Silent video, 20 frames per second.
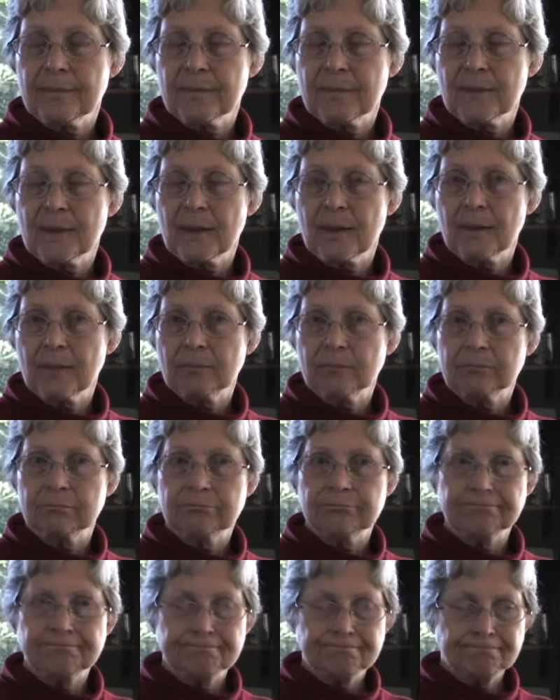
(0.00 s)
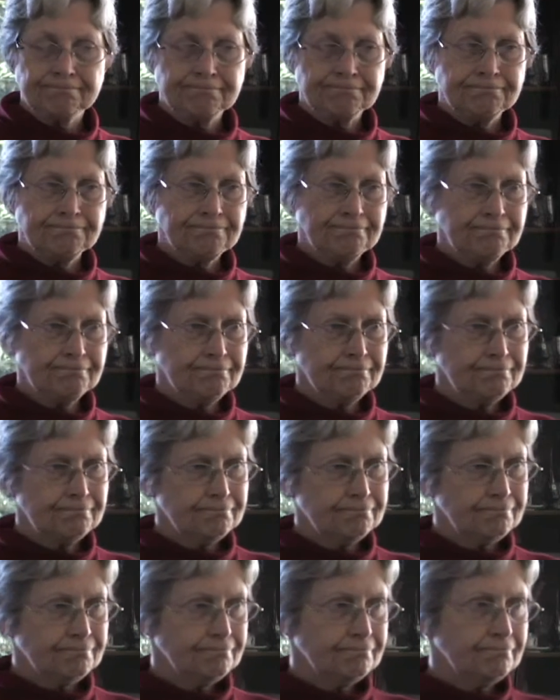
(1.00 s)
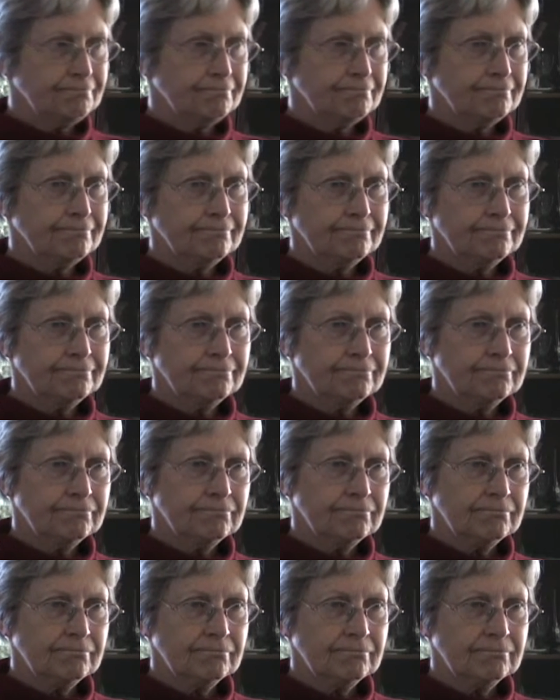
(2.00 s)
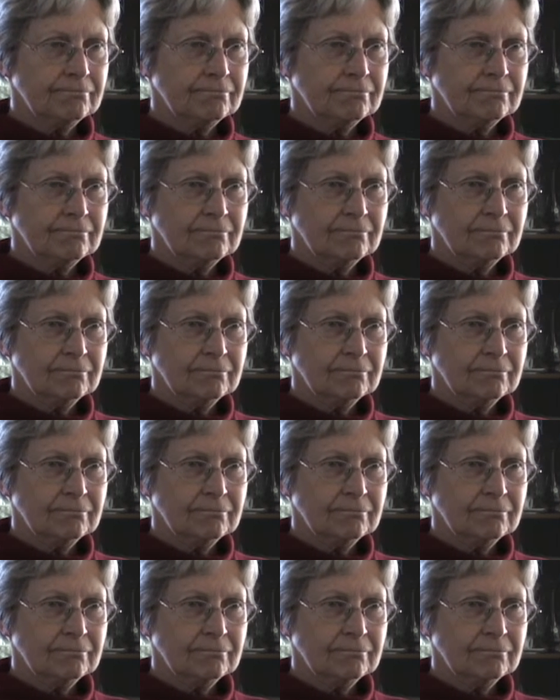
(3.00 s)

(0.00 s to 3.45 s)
No one is speaking in this clip.